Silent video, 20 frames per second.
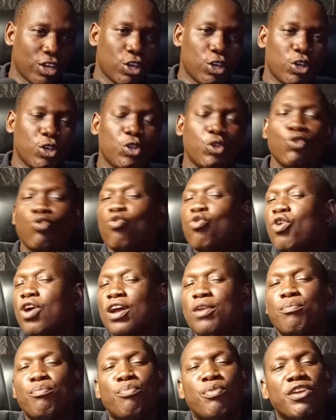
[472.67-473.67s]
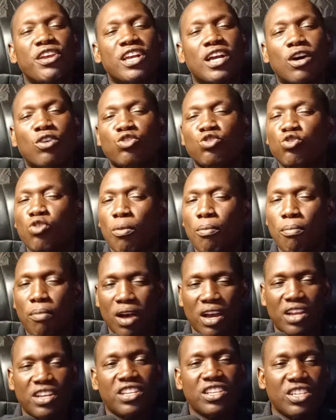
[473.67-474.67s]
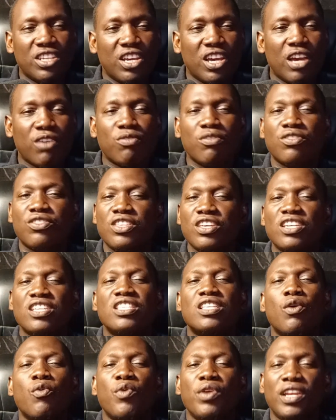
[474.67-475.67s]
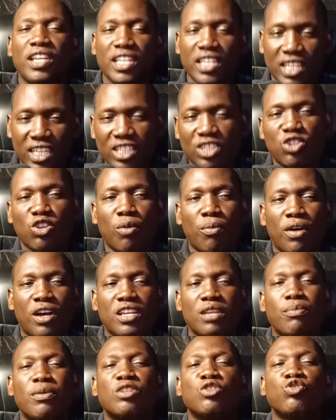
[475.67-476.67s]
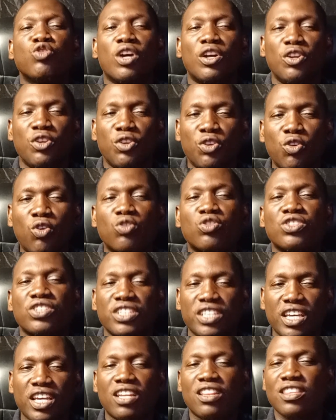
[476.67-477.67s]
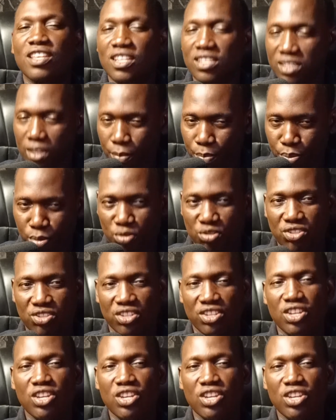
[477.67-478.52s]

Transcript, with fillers: You can bring out your money, everything they will eat your money, but you cannot get their support.